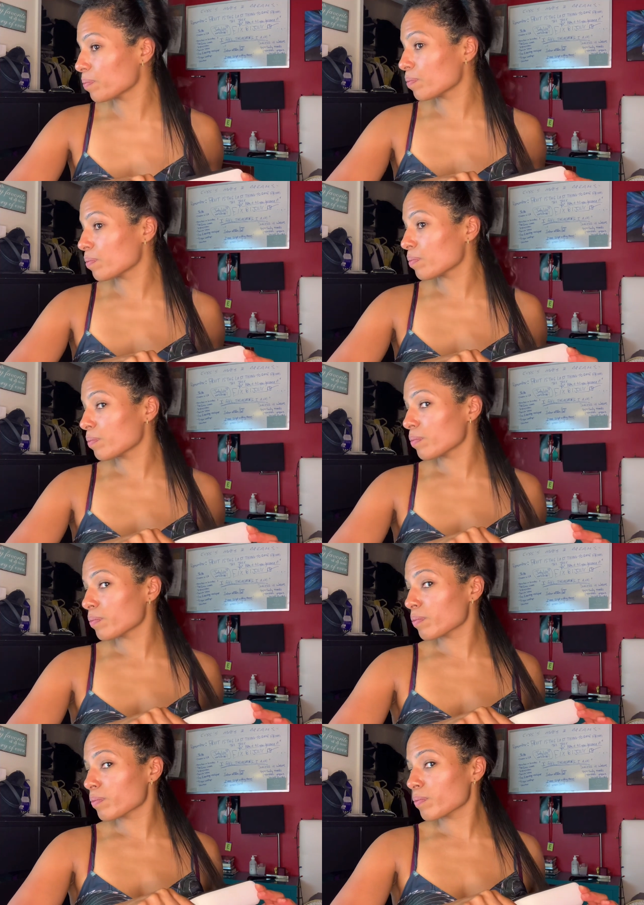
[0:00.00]

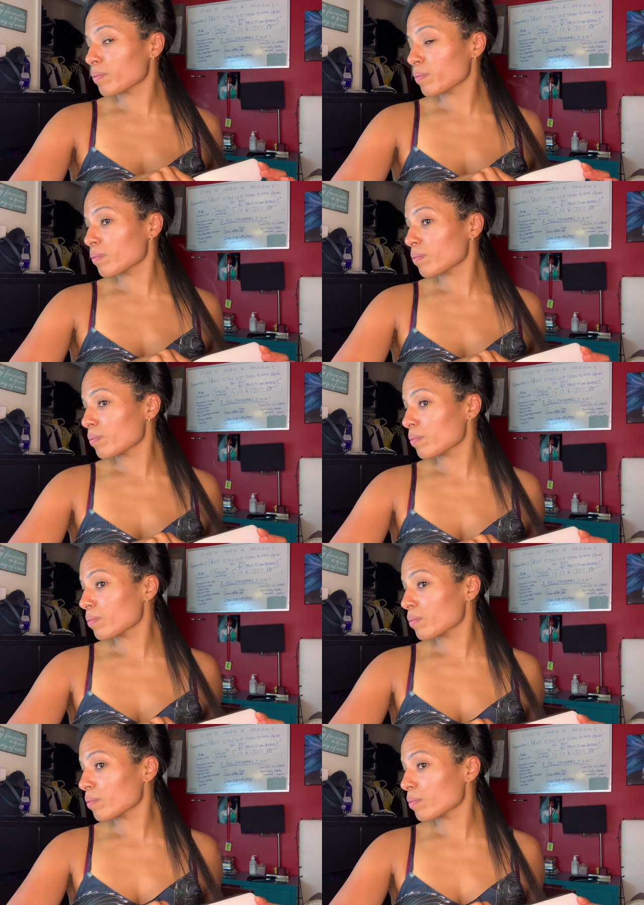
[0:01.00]

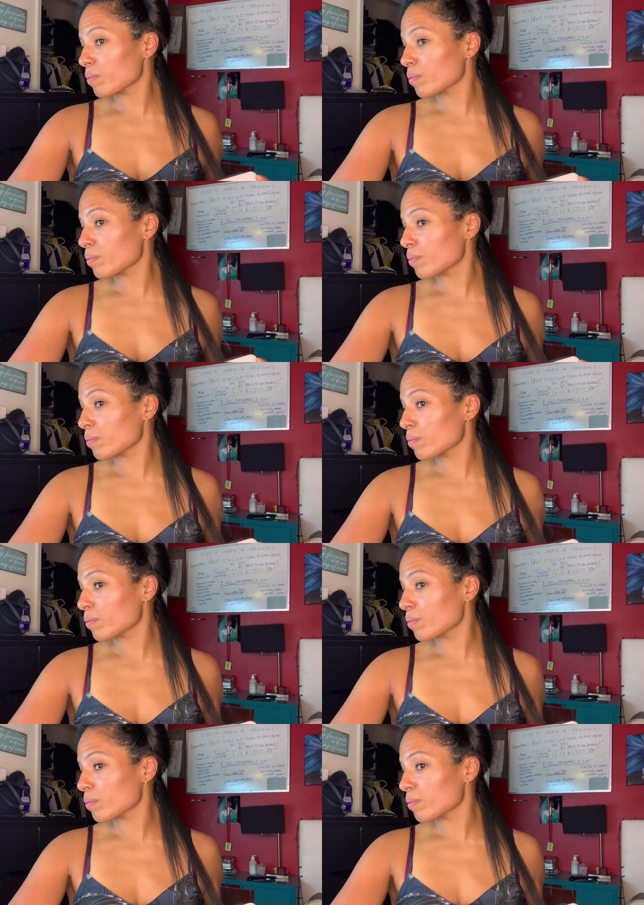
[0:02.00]

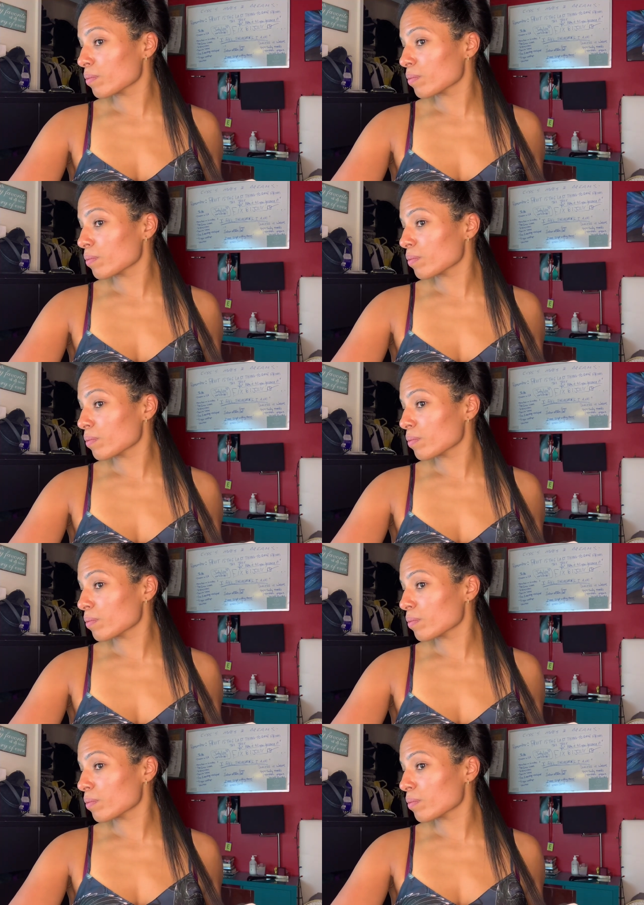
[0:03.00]
(no one is talking)